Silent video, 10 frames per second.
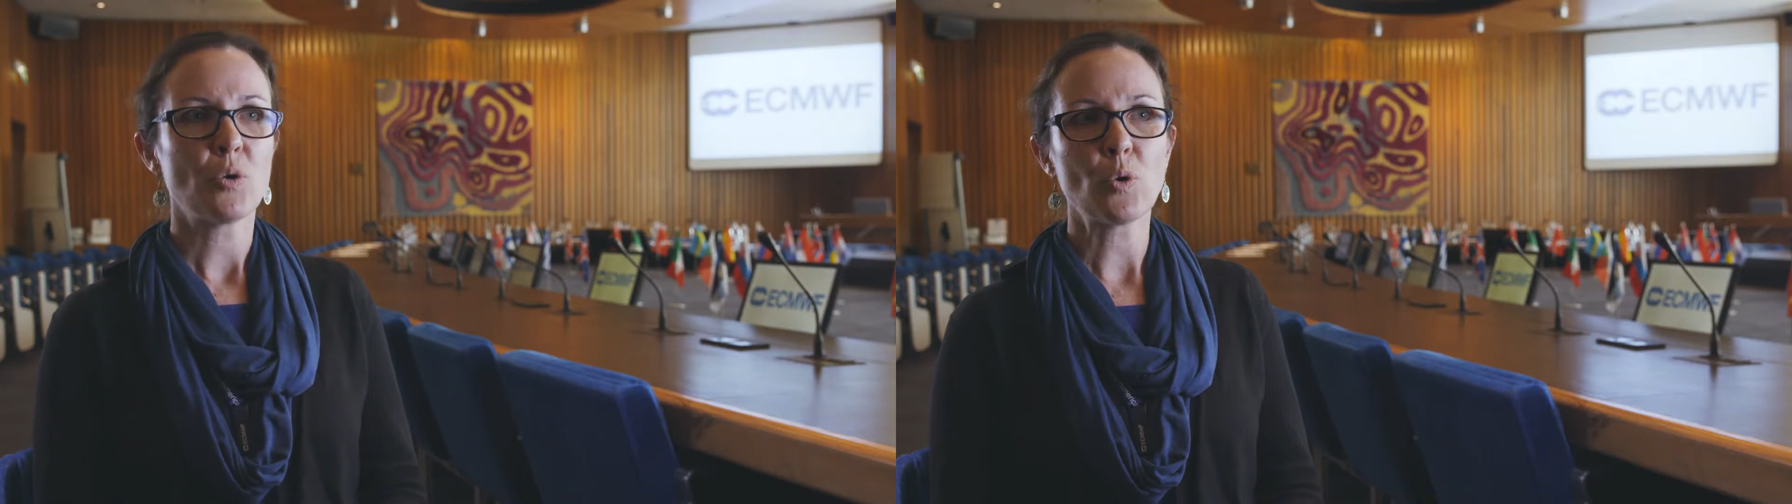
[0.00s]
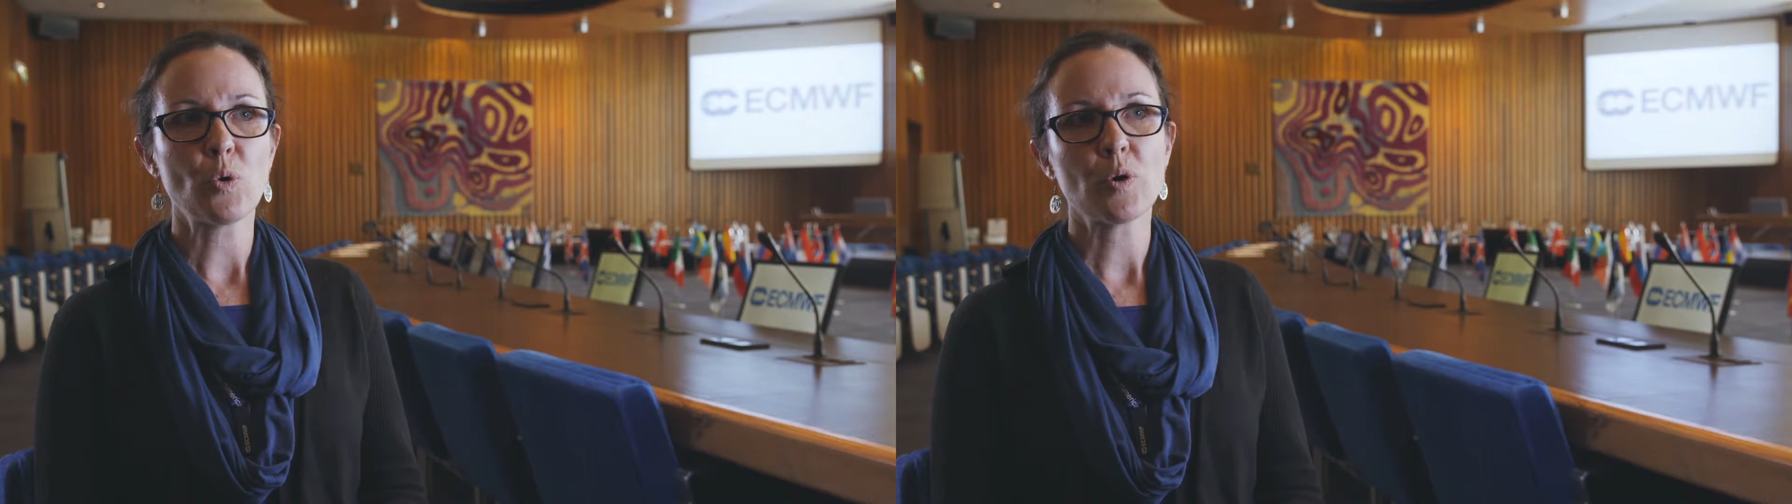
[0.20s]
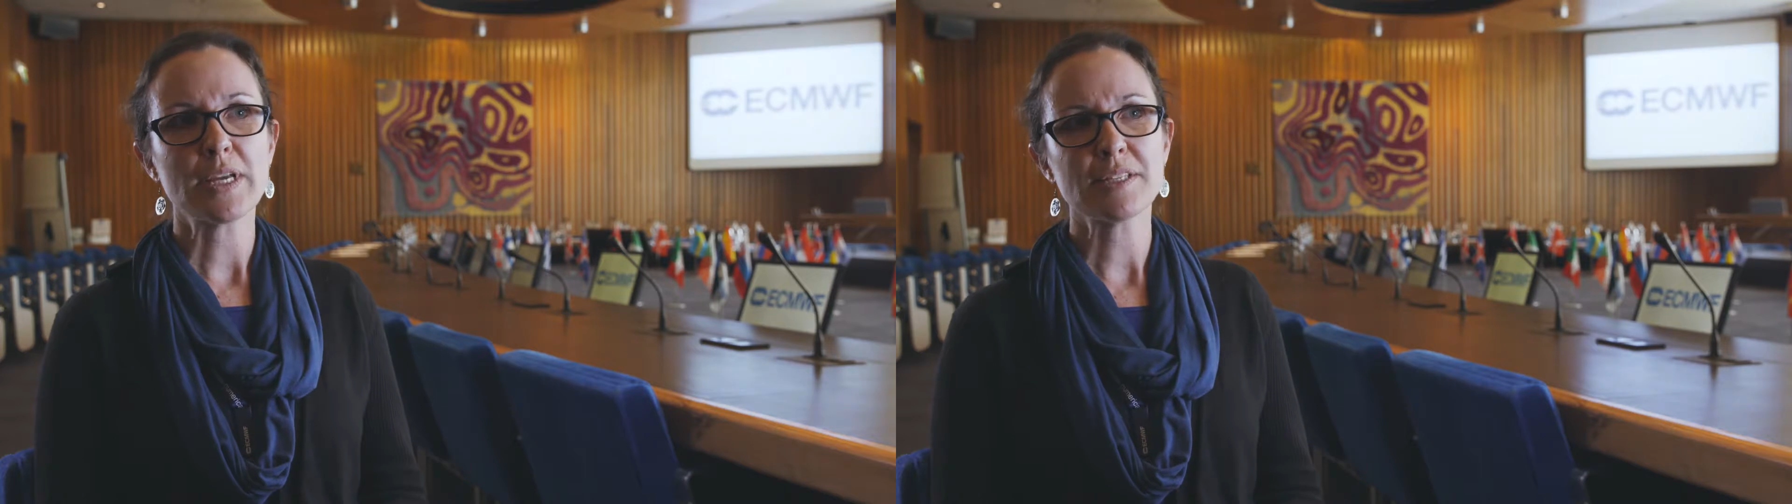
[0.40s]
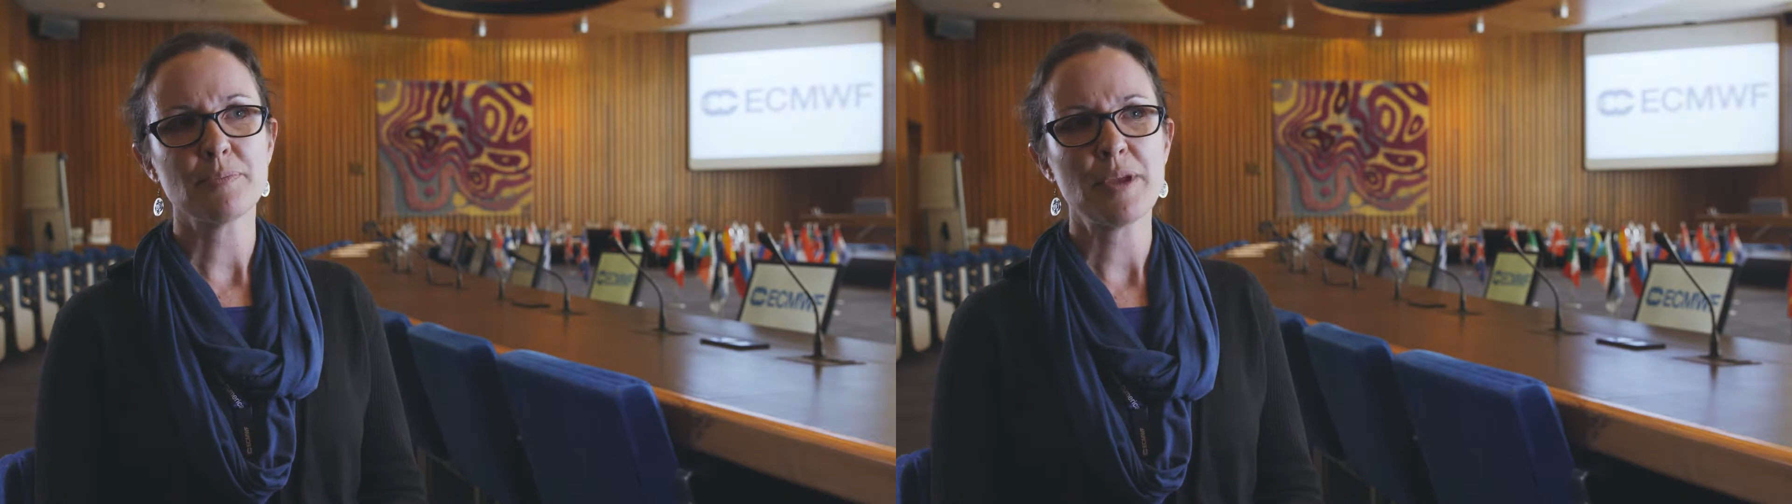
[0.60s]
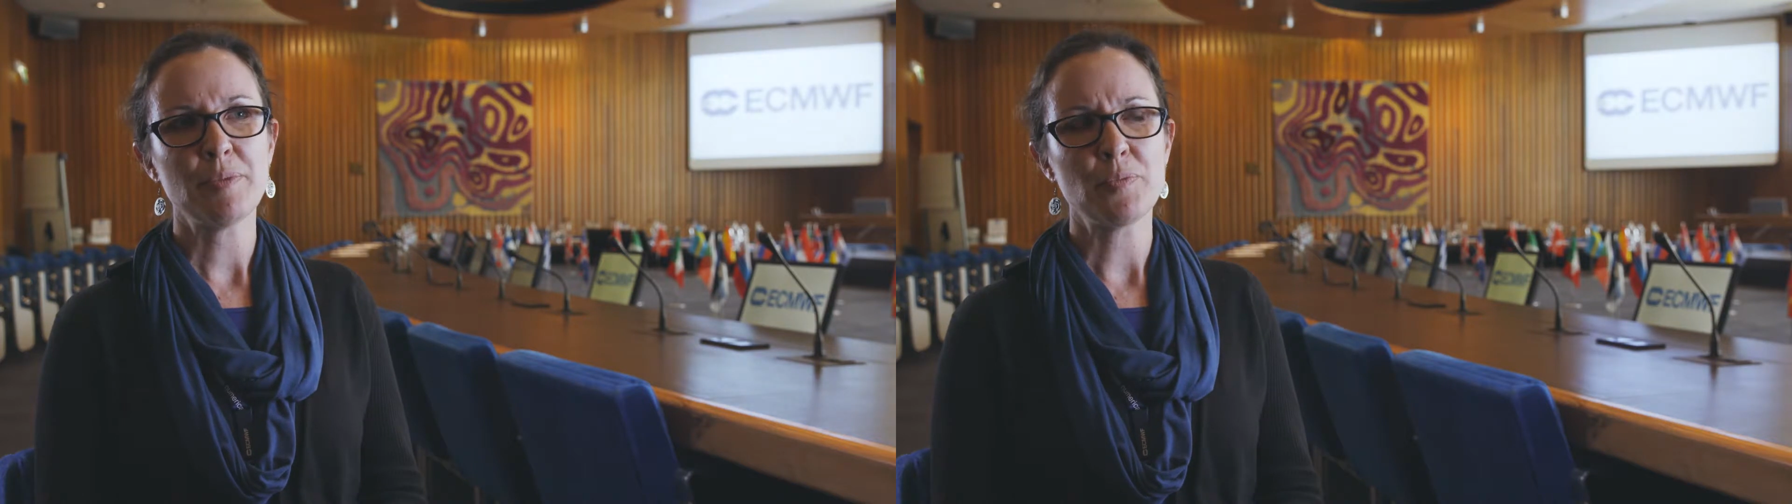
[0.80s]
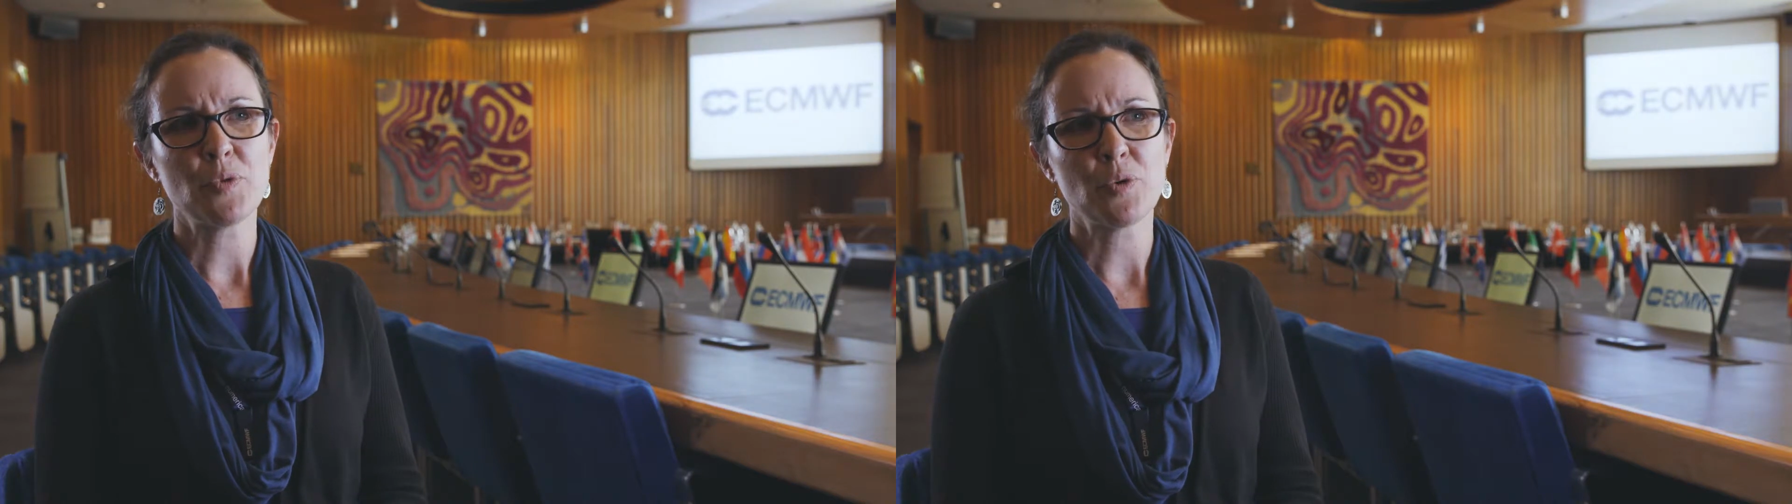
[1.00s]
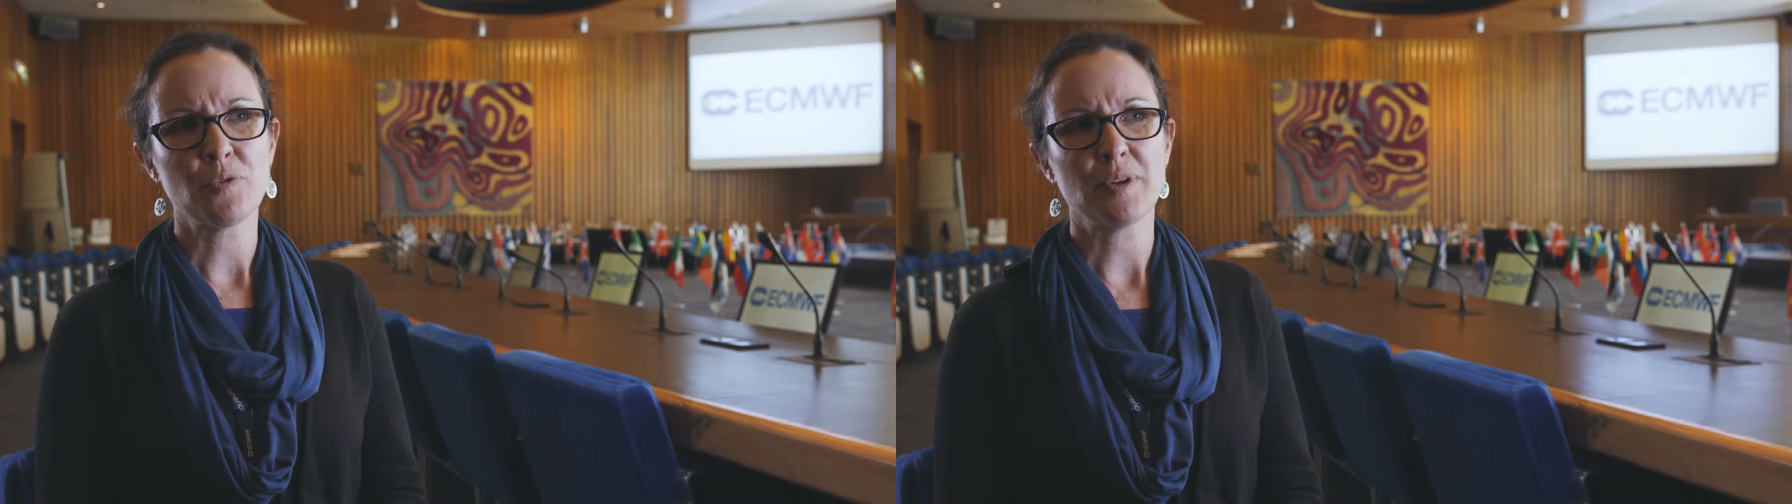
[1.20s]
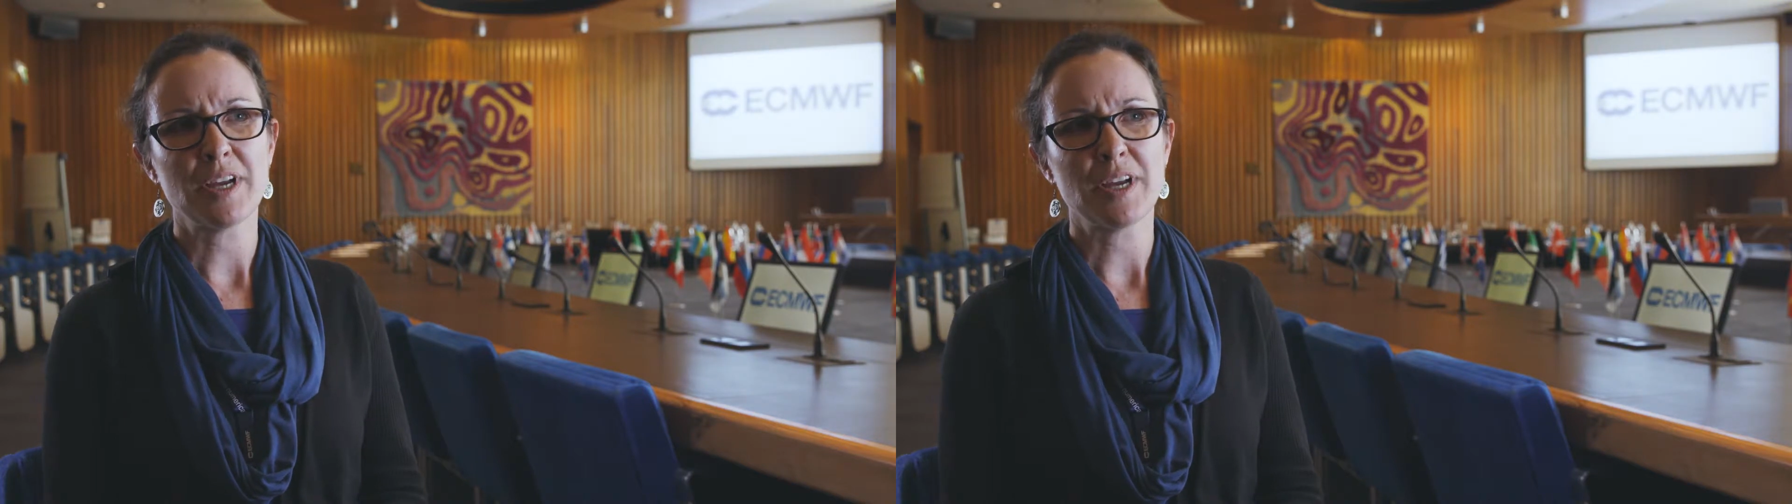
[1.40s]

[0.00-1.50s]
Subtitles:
Or is it maybe more